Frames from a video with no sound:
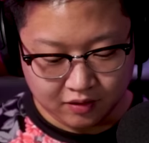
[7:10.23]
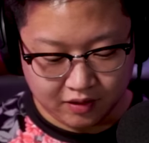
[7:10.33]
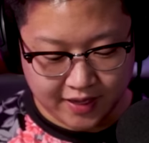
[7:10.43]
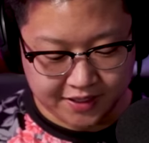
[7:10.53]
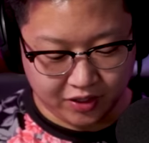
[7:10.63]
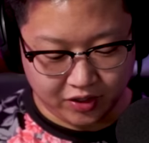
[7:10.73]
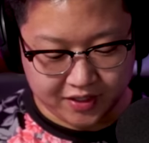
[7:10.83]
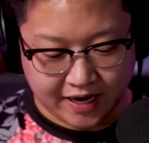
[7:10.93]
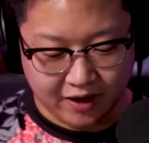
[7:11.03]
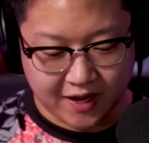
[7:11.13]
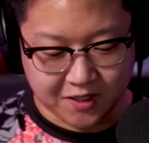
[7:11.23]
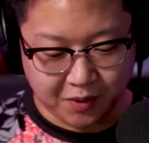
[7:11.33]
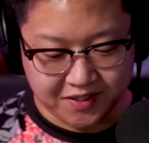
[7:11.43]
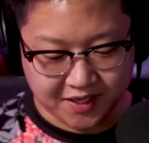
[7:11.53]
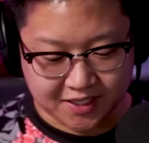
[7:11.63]
Well, that took out the tower. That was
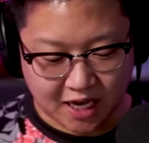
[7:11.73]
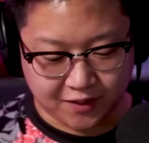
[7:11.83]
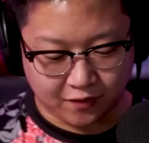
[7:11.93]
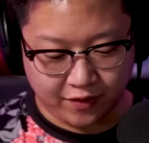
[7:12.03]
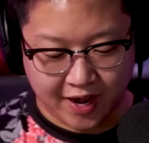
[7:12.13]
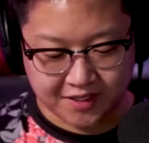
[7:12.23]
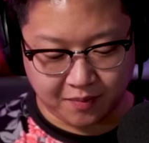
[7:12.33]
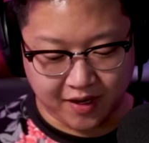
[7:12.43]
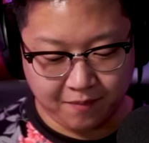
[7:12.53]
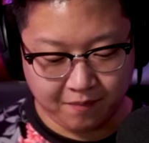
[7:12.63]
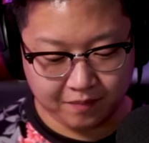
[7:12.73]
pretty successful if you ask me.